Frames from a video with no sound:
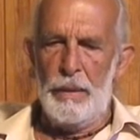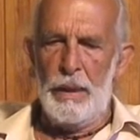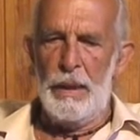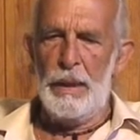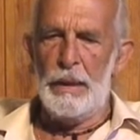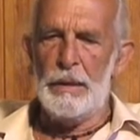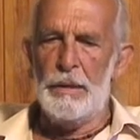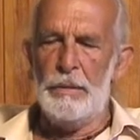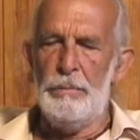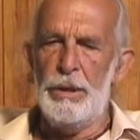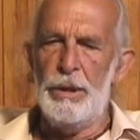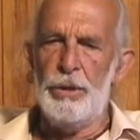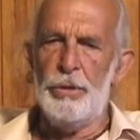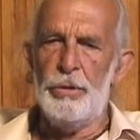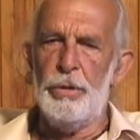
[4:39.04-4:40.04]
an
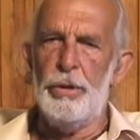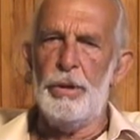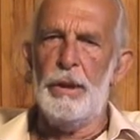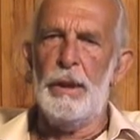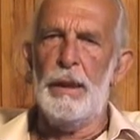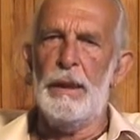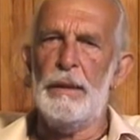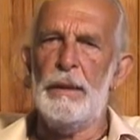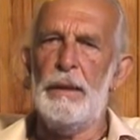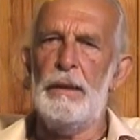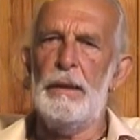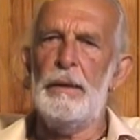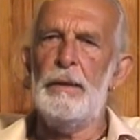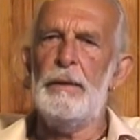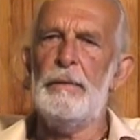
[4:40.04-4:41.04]
exhibition at
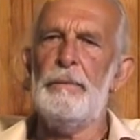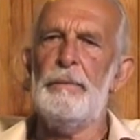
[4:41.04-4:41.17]
the